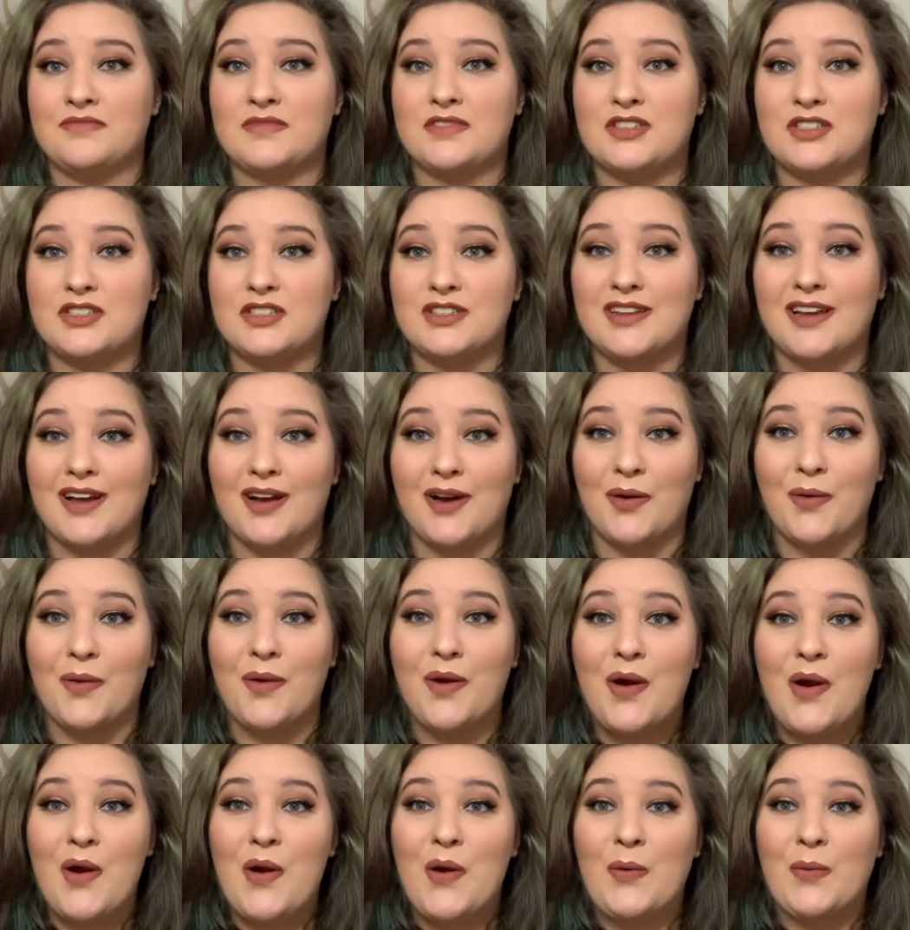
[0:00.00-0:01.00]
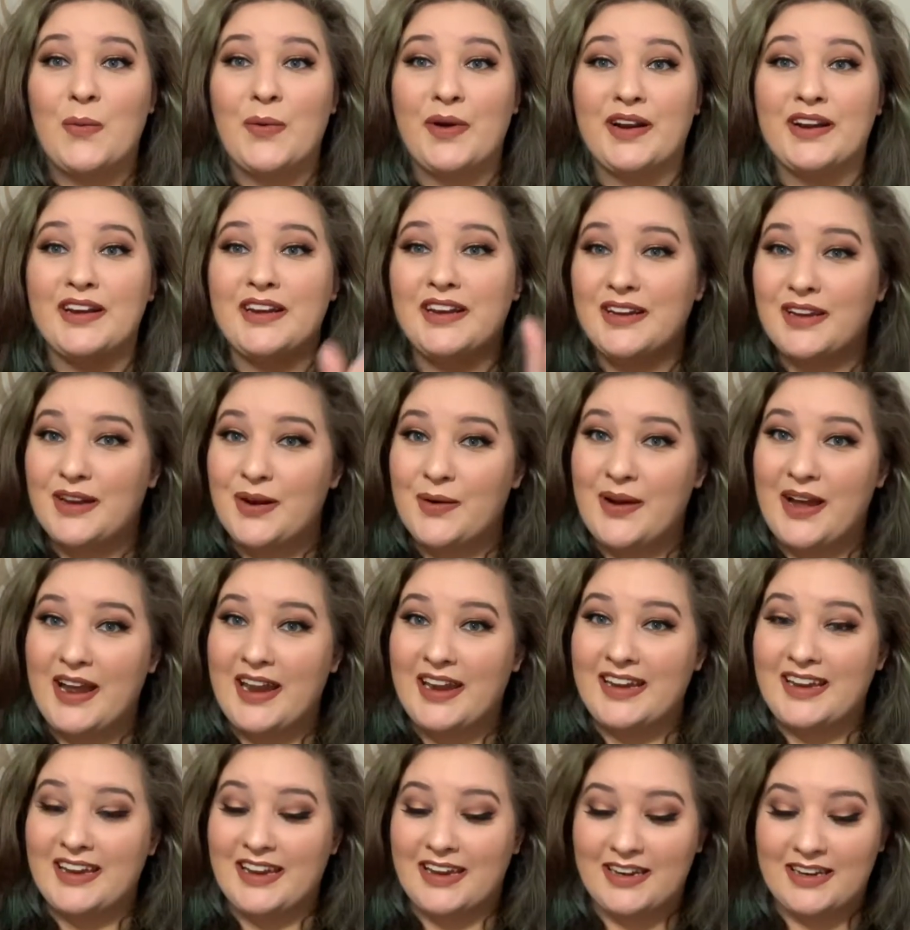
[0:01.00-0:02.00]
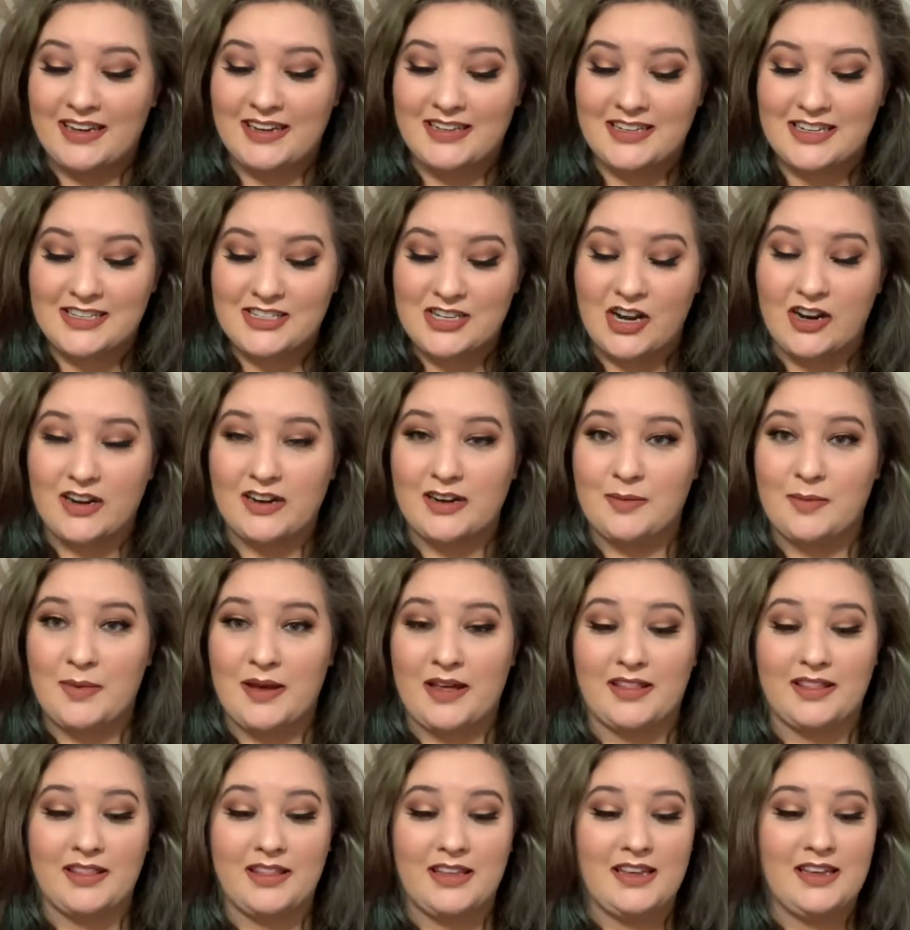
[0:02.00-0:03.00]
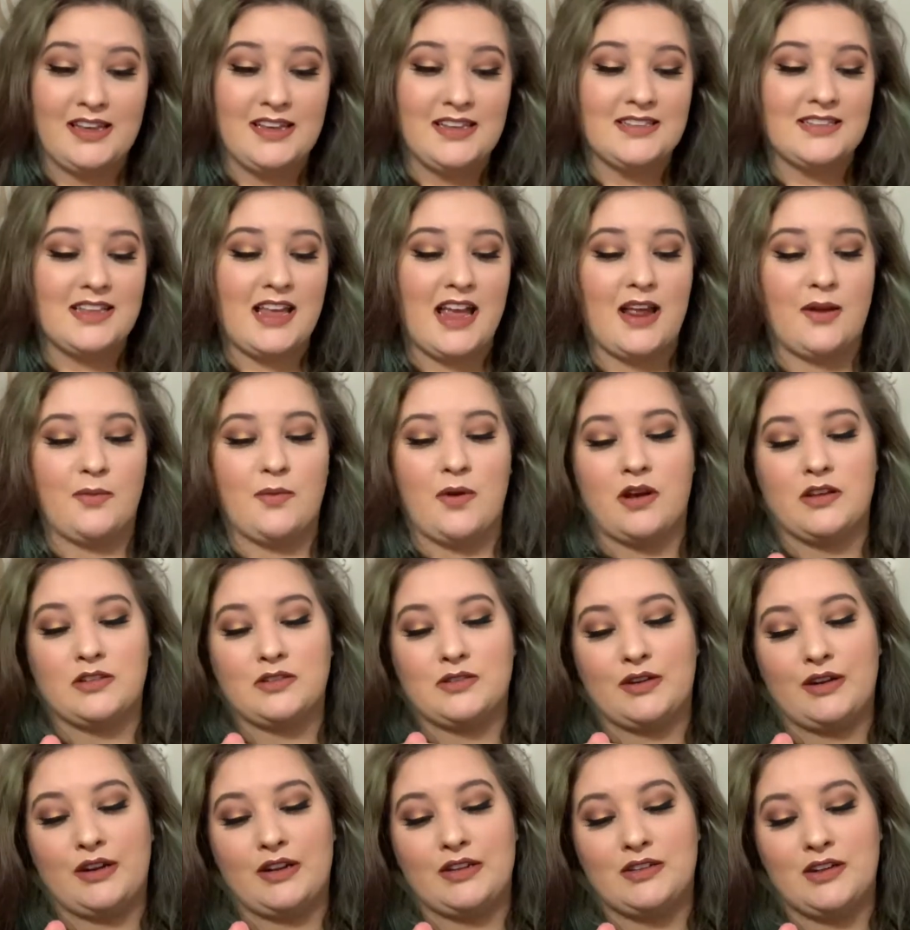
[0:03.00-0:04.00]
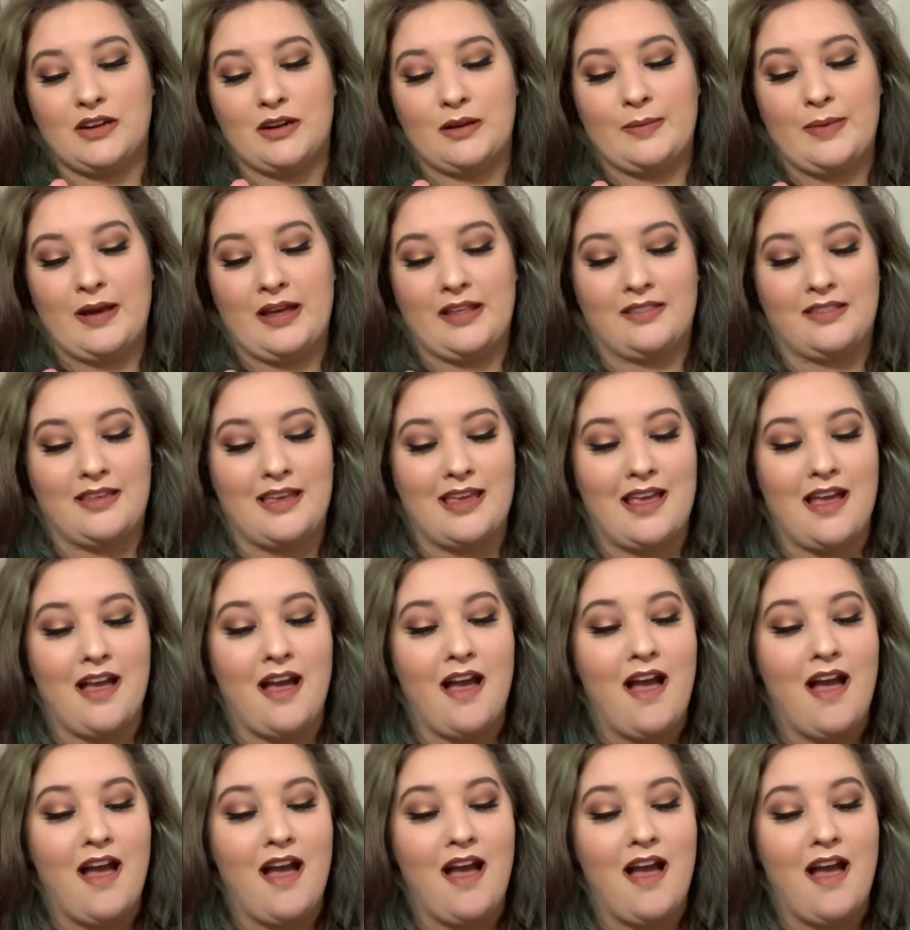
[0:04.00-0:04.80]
So we're going to go ahead and get into talking about these, and we're also going to talk about the